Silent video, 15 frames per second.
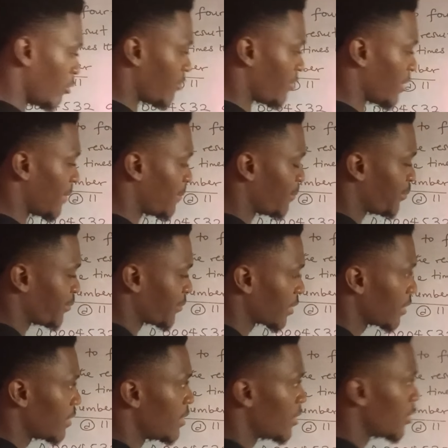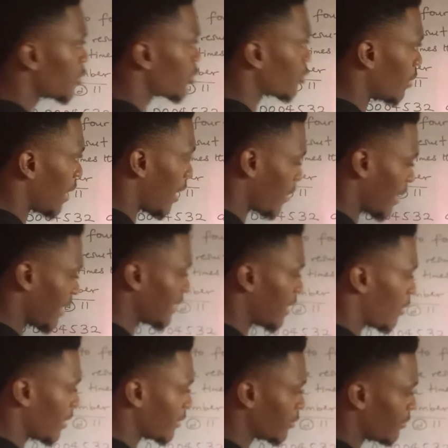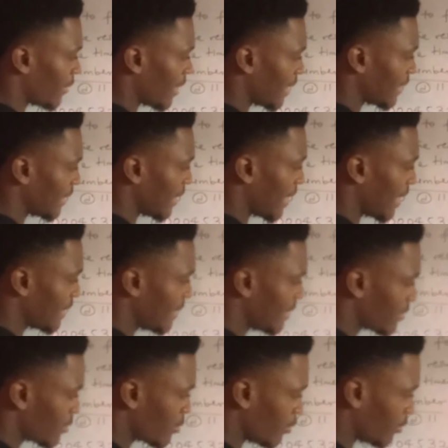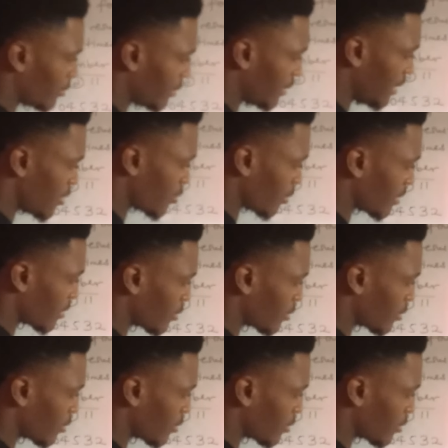over. So I'll carry that 1 over and then add it to this one.